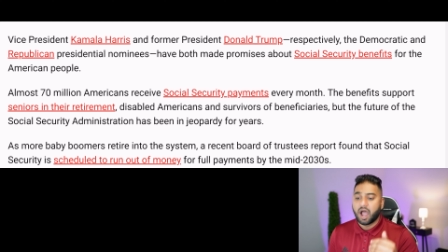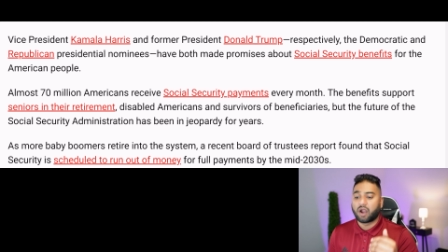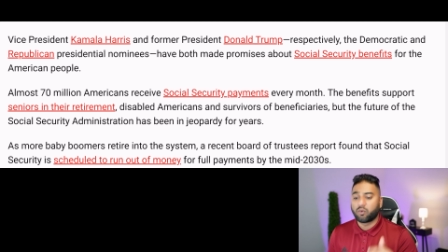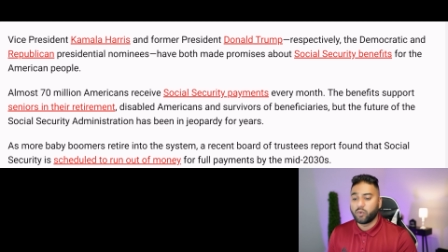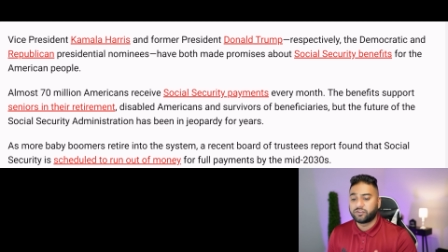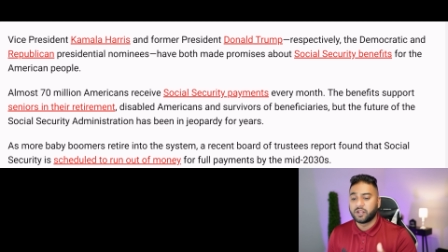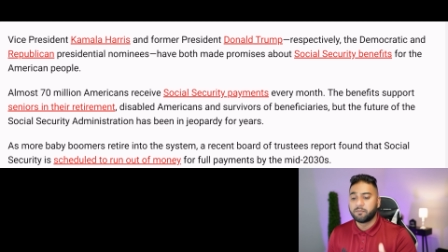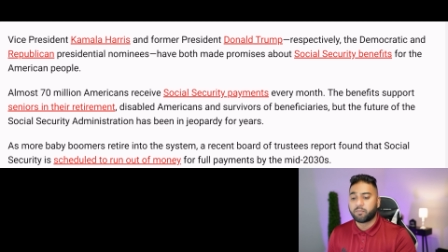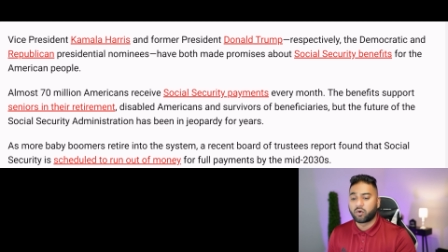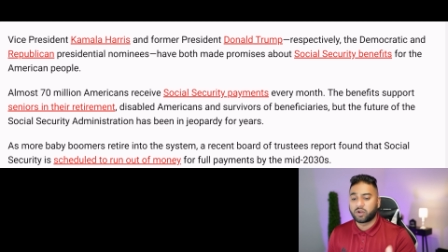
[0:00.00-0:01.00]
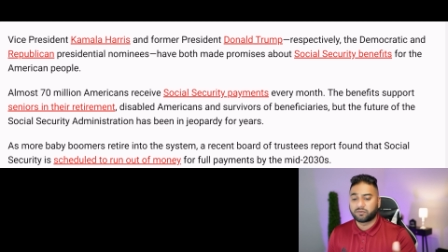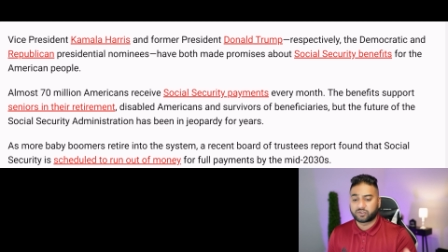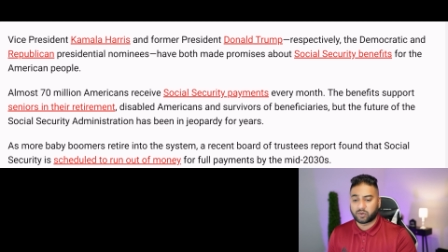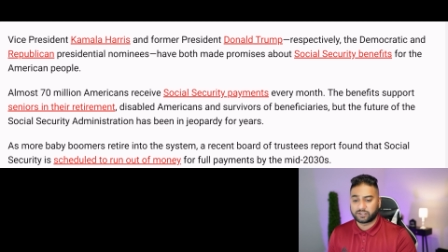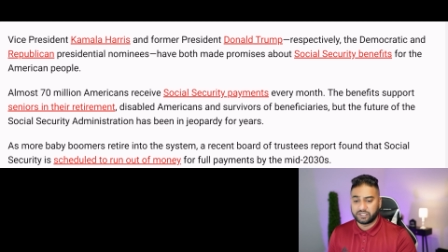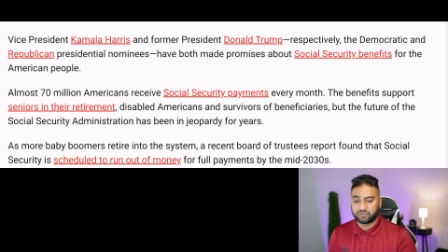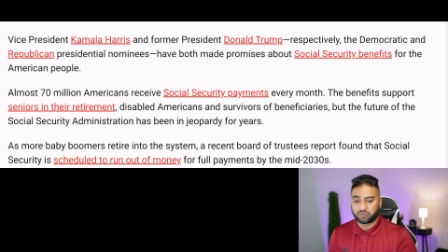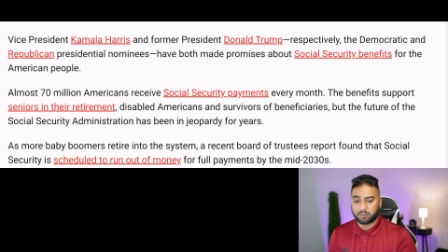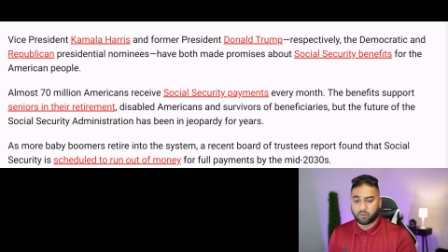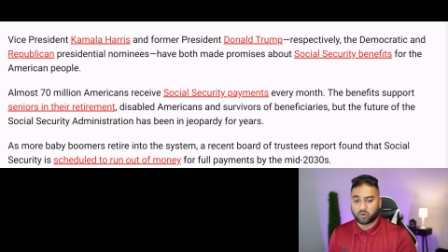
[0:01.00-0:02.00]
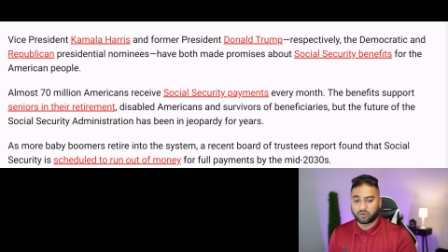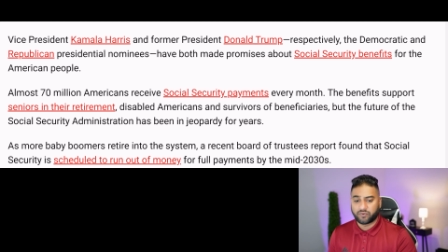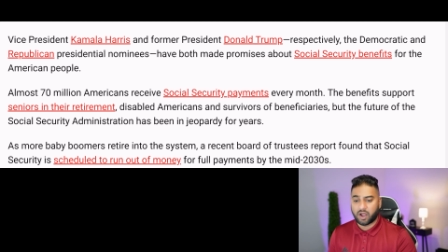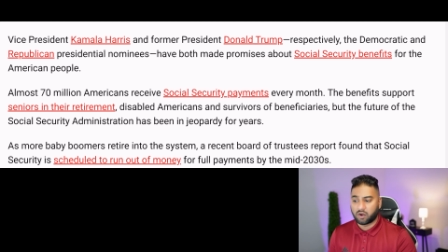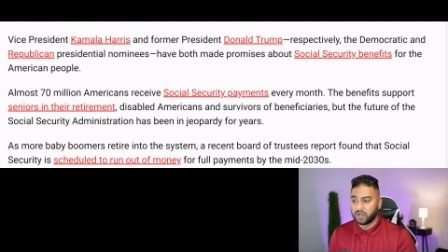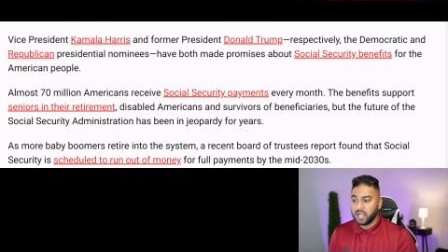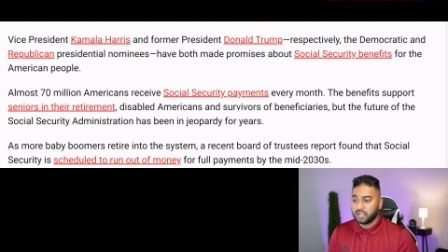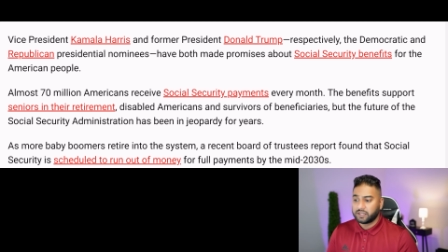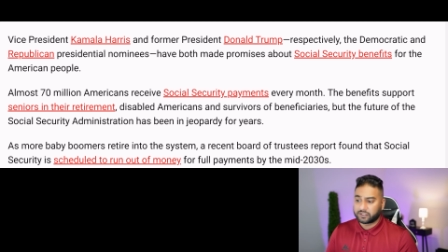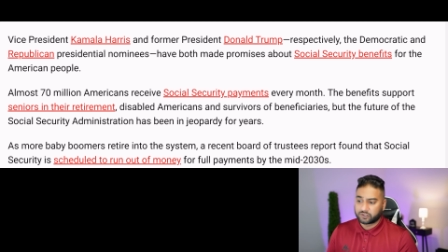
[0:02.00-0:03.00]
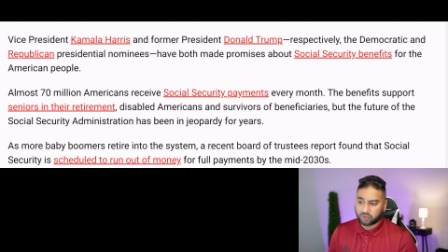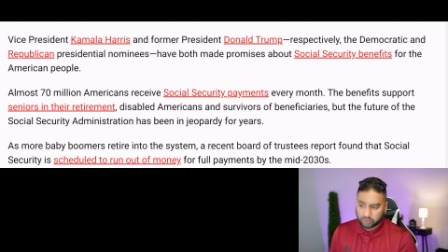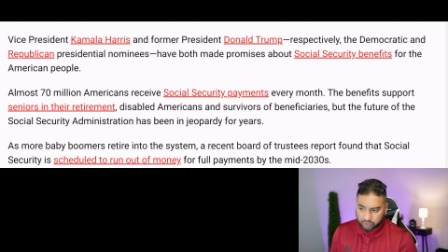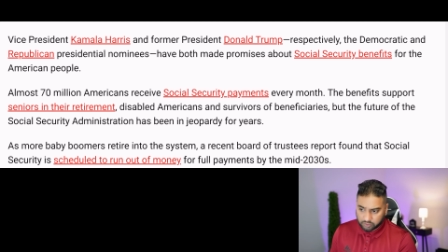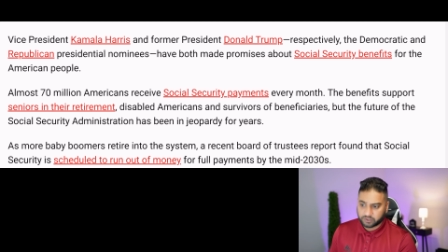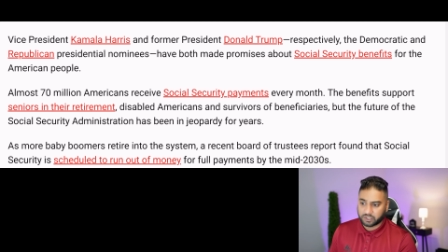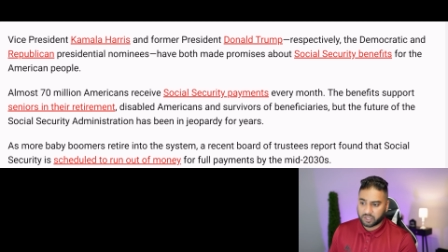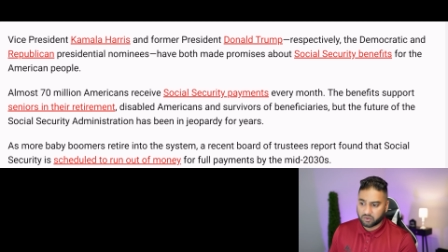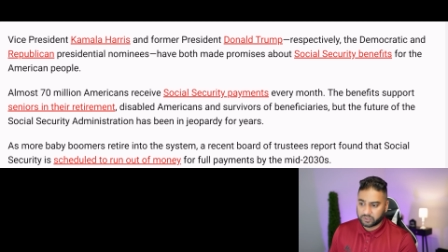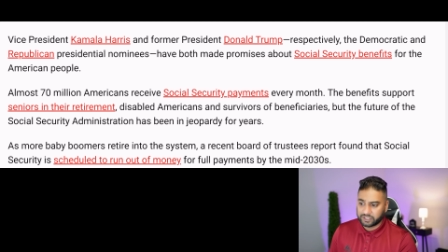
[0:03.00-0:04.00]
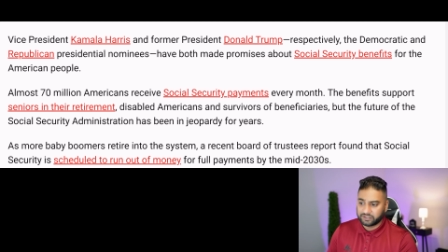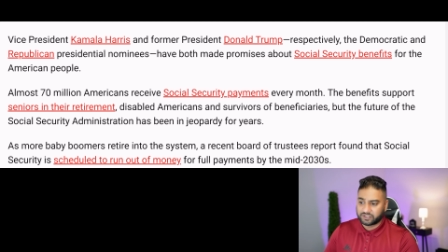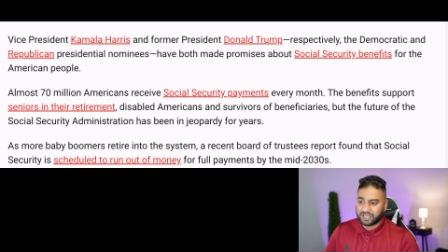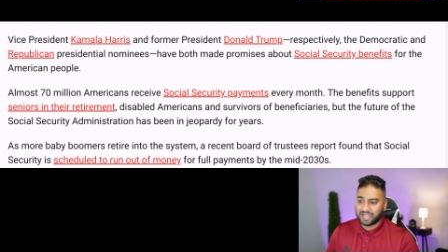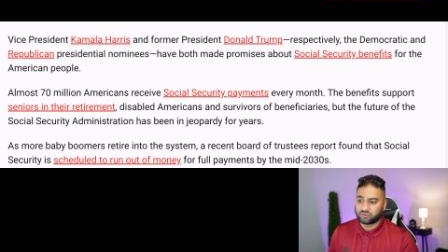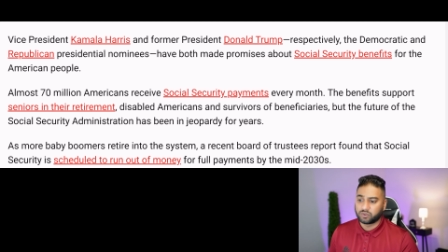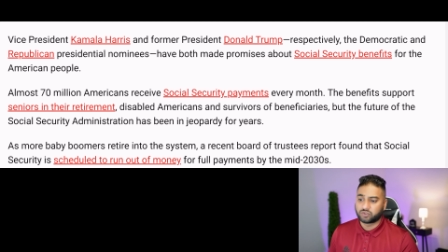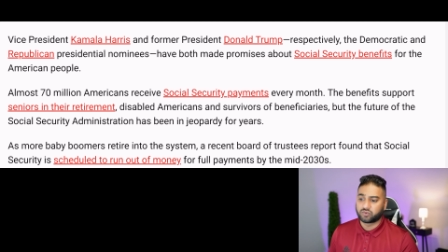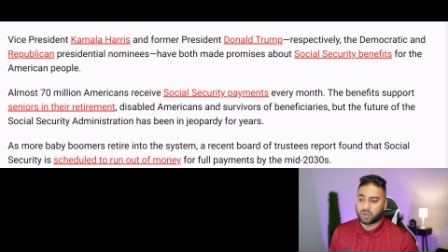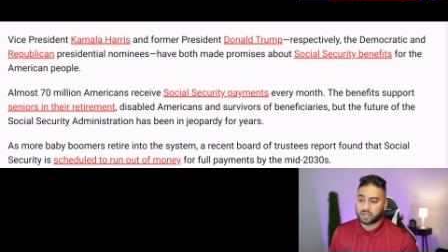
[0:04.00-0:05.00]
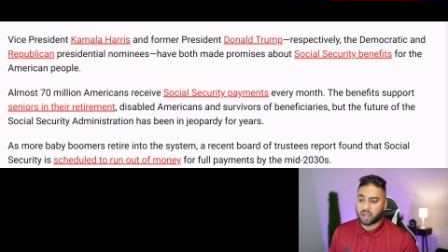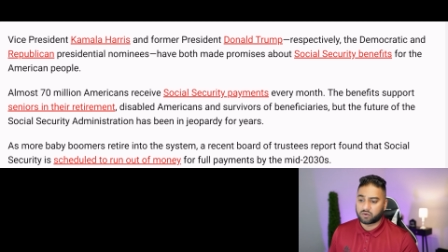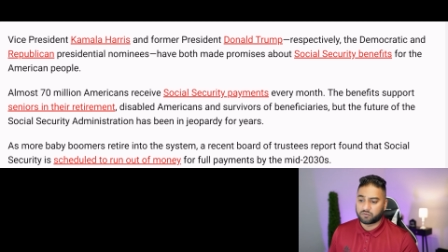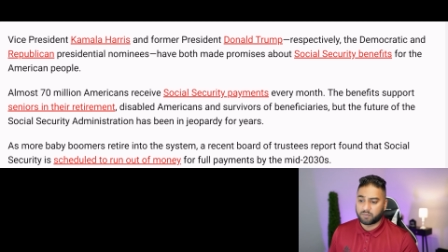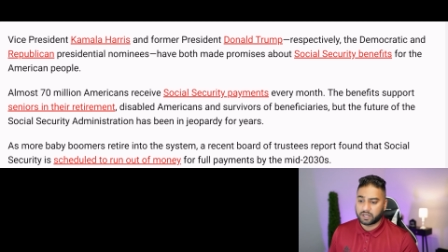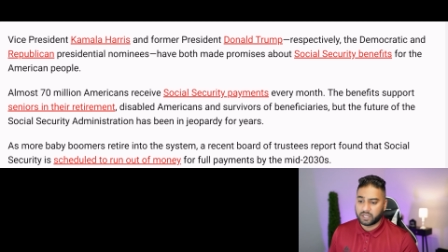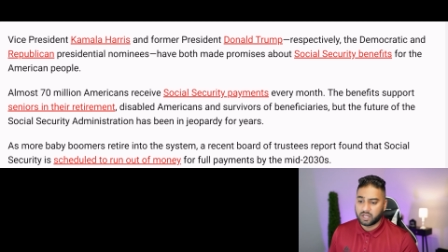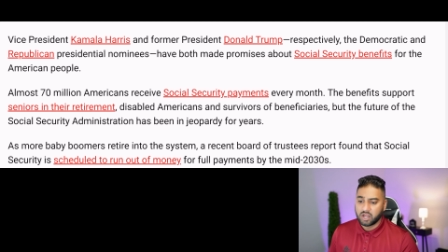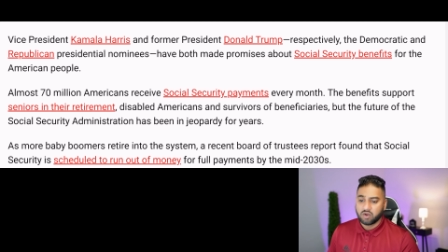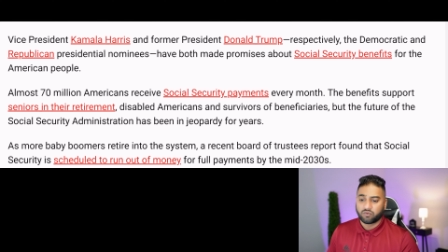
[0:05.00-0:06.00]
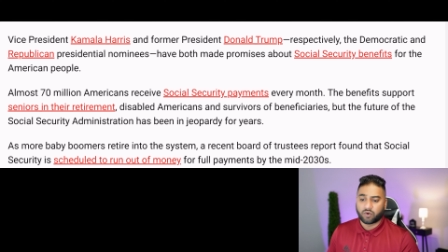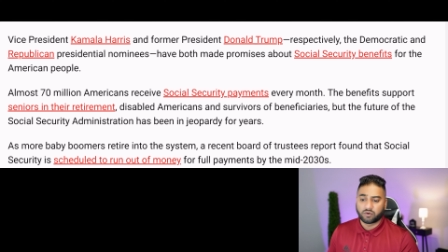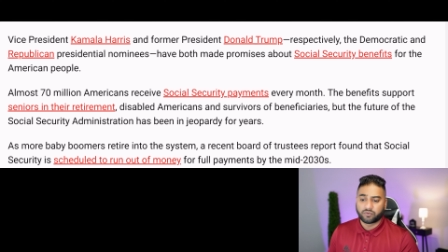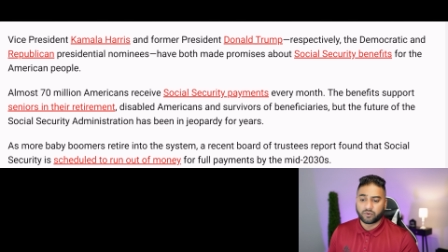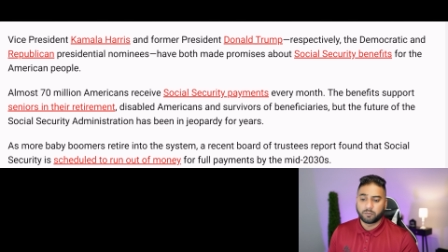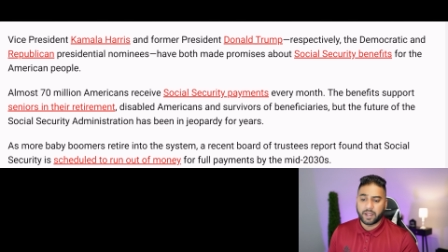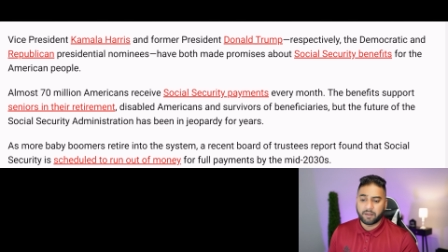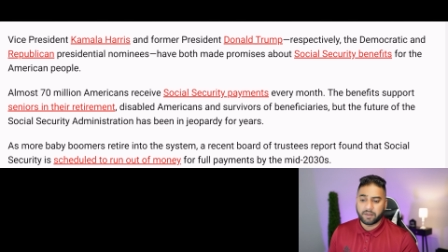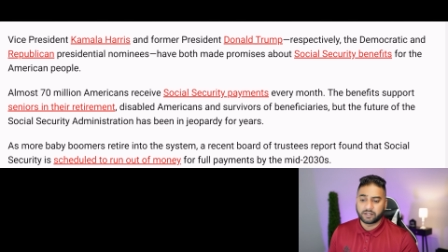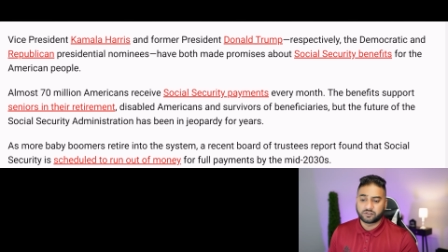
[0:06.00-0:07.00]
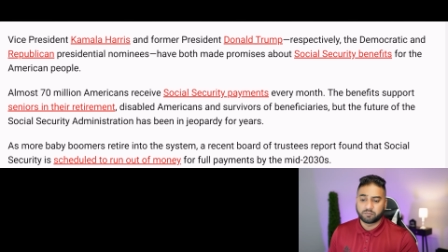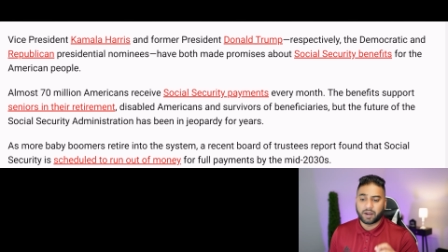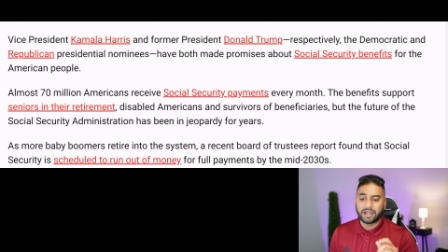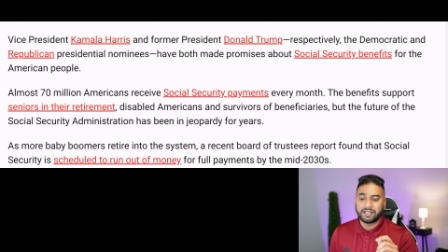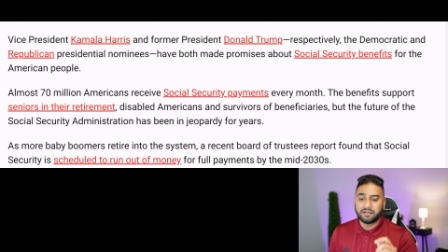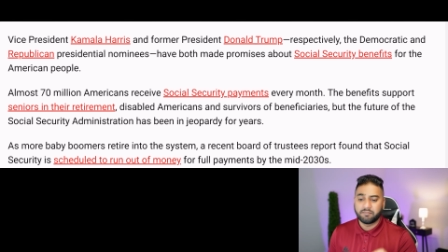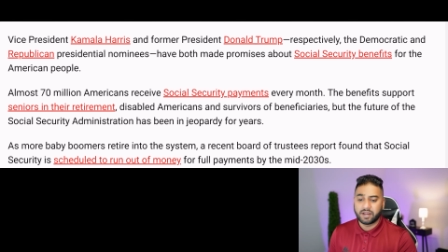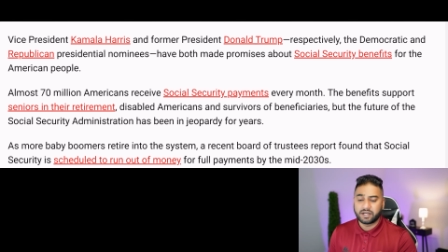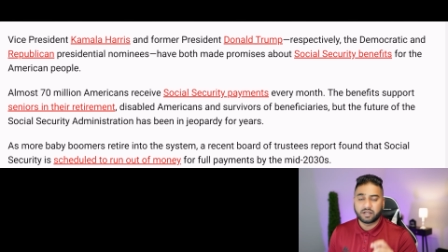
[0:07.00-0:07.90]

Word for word: a recent Board of Trustees report found that Social Security is scheduled to run out of money for full payments by the mid